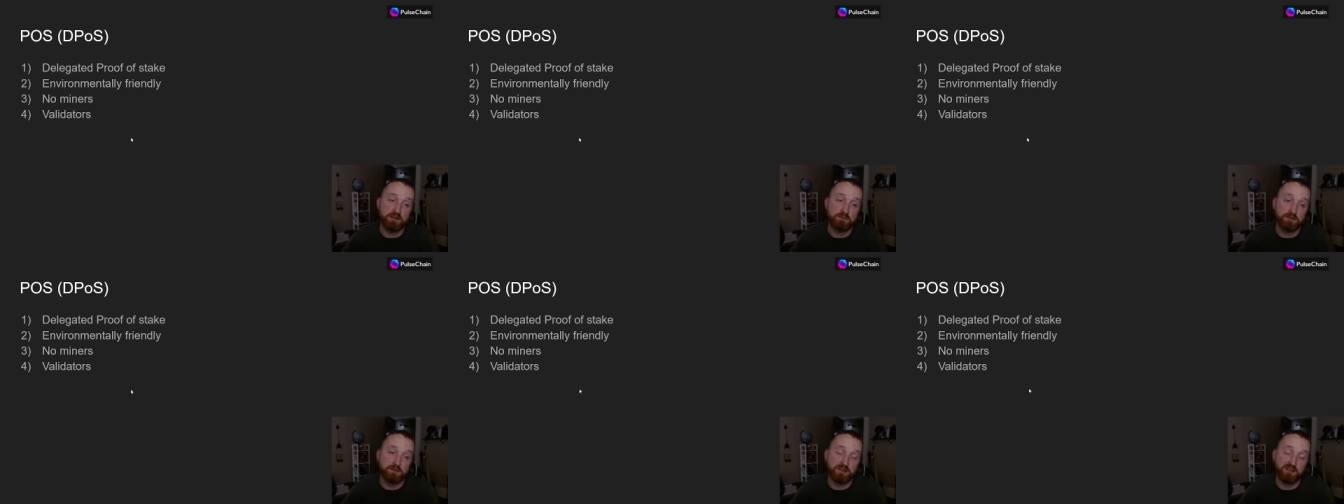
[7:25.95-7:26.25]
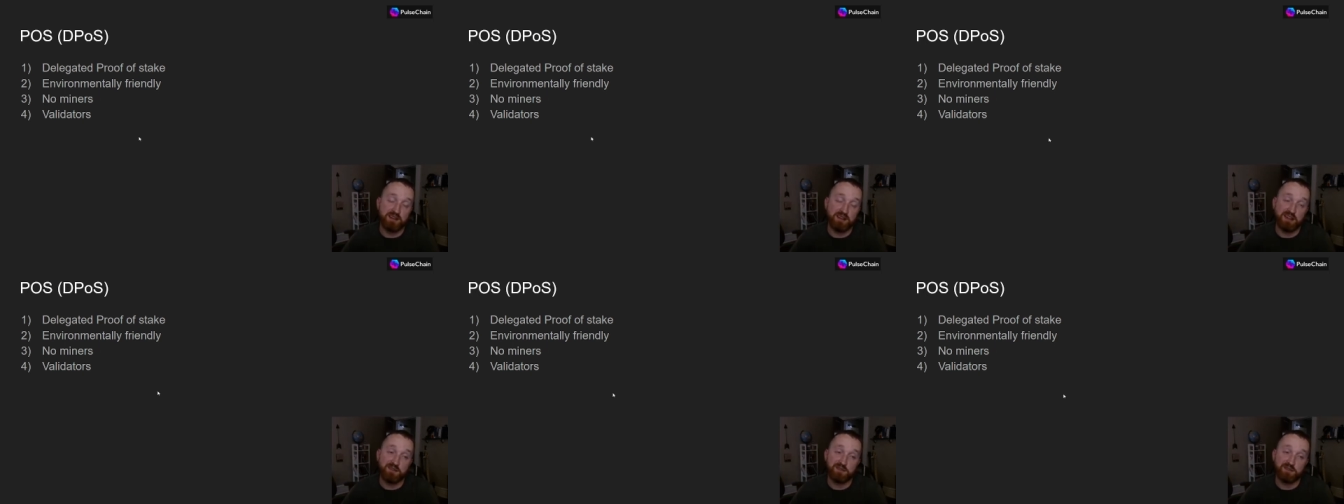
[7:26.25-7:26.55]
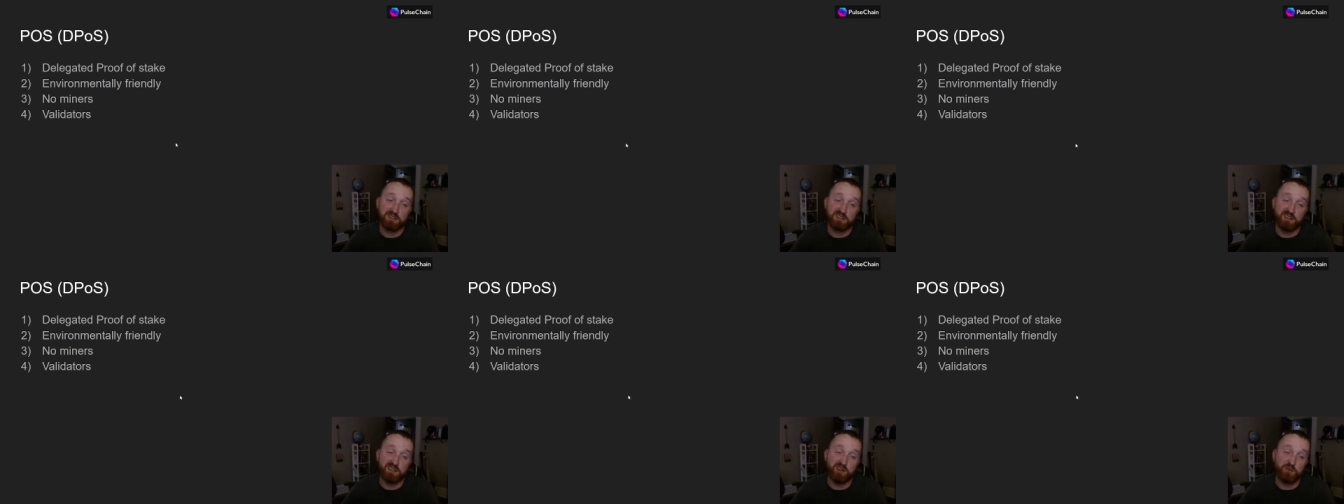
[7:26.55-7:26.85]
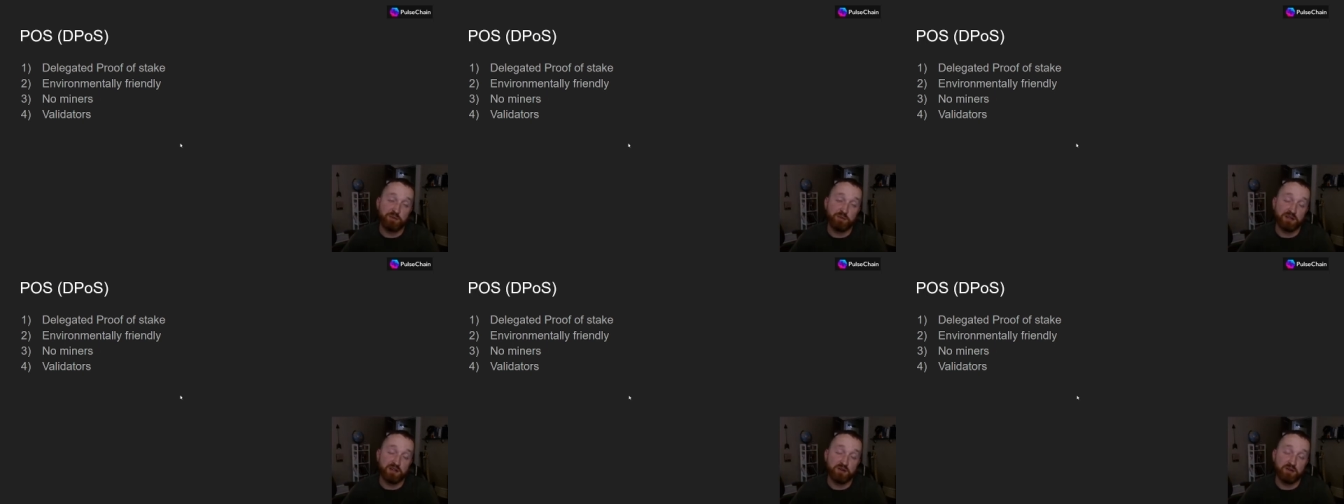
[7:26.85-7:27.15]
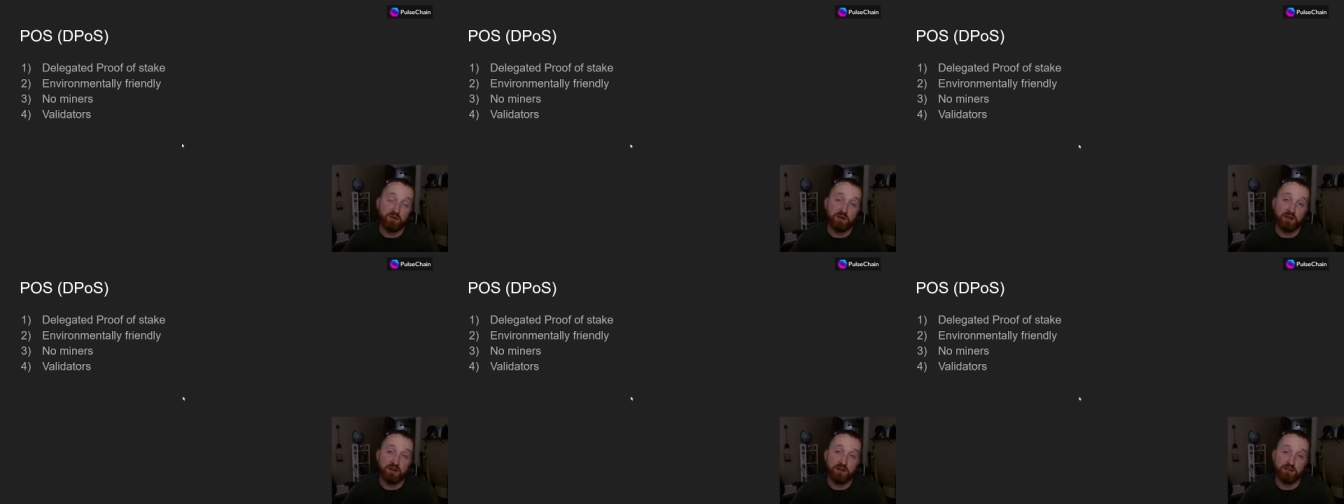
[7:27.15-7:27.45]
but then they have to sell
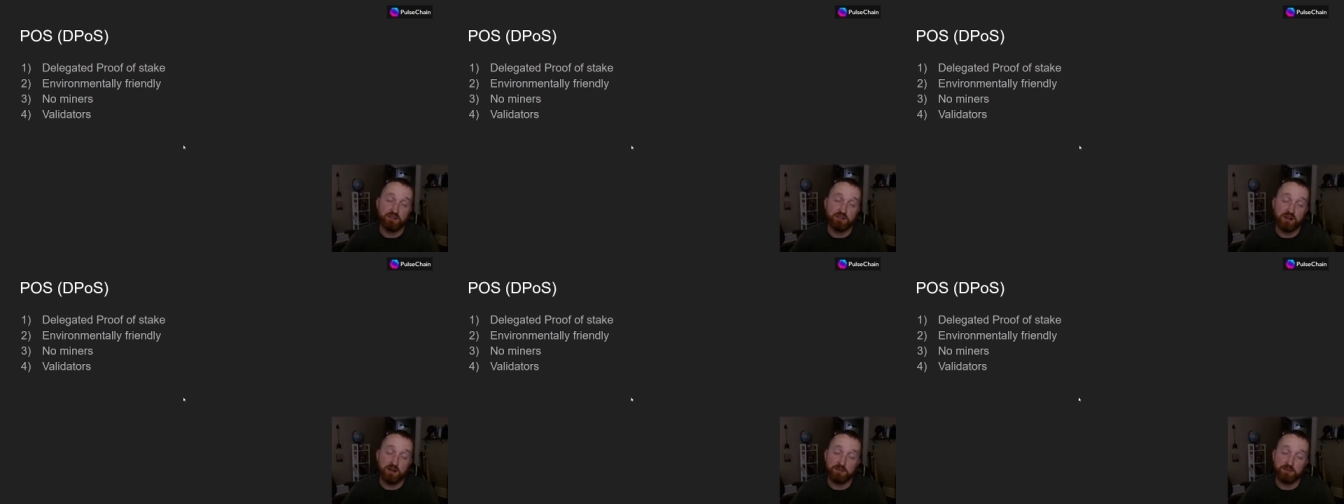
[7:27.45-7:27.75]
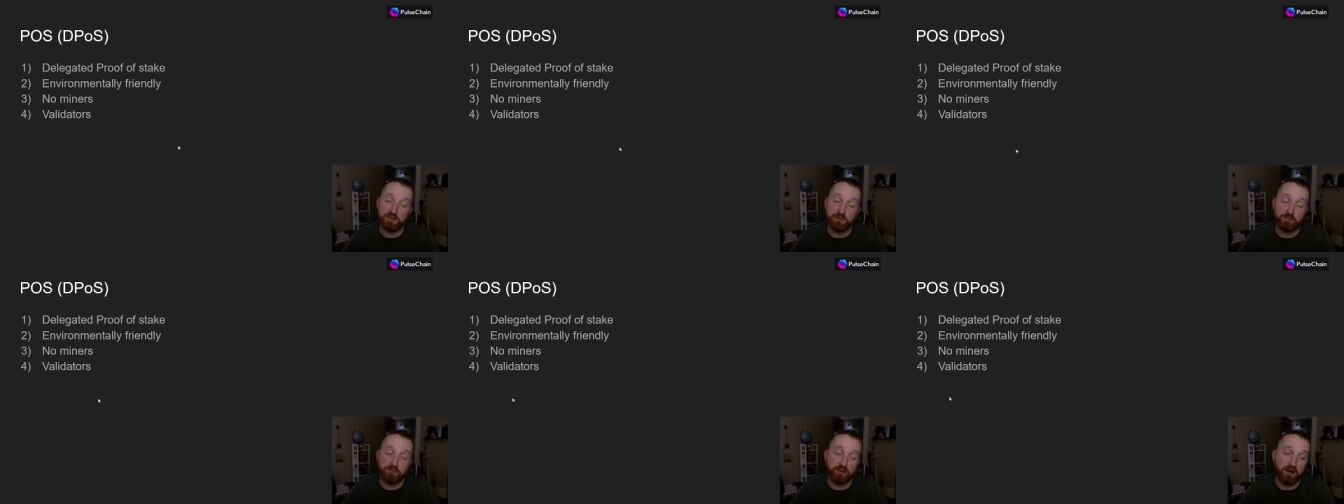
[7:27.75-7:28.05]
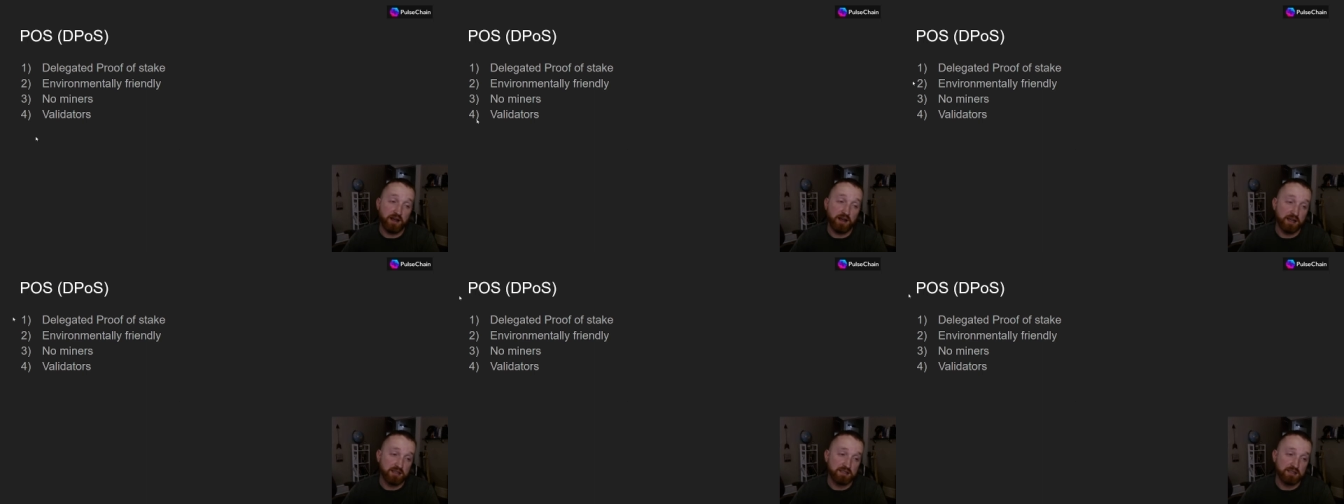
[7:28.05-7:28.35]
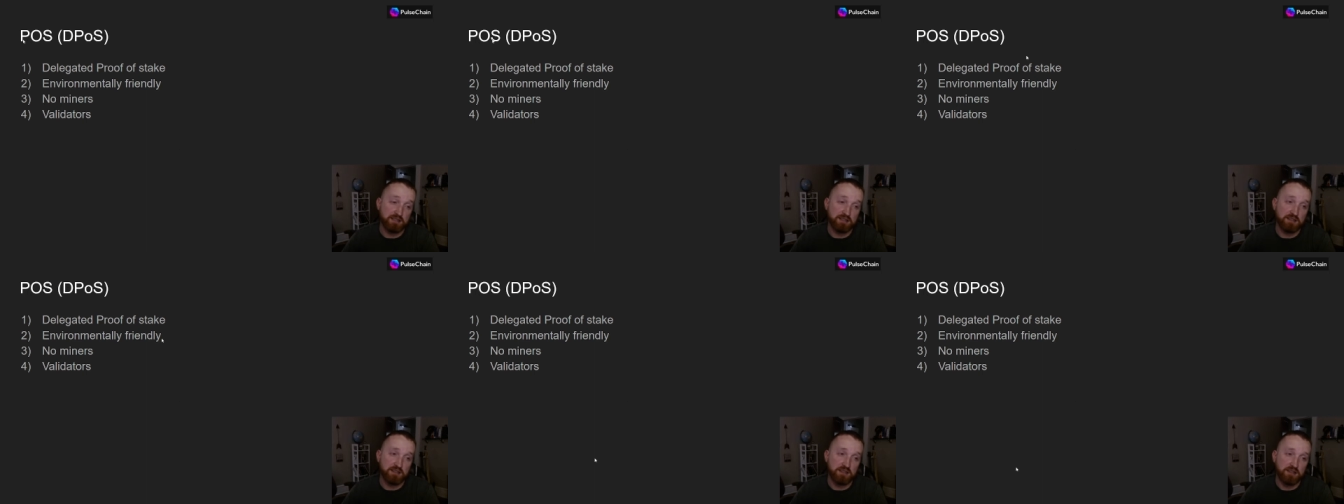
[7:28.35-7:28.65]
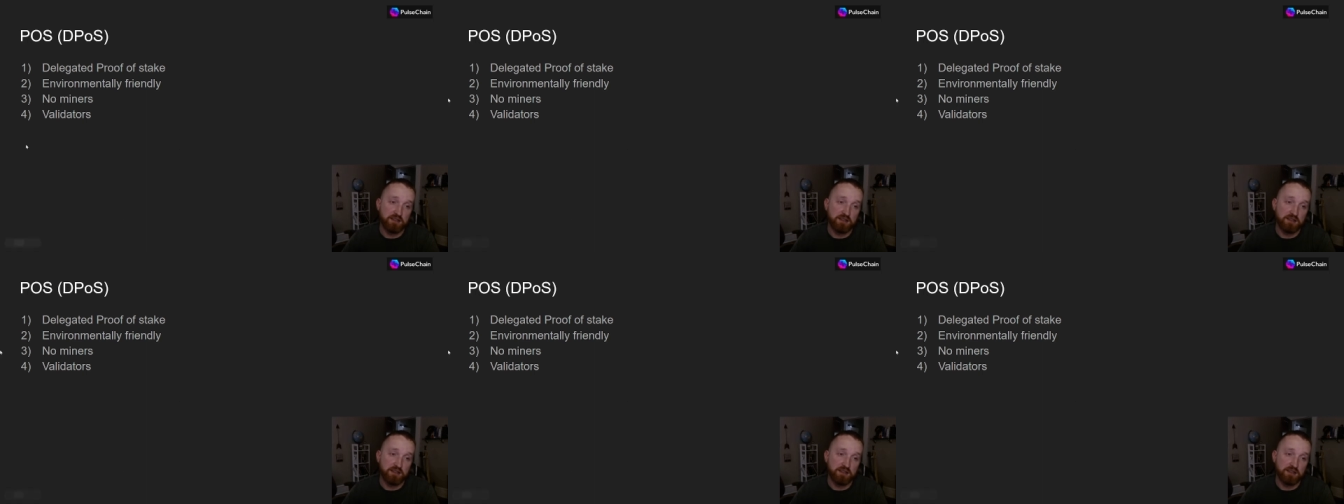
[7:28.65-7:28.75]
Bitcoin and it drops the price.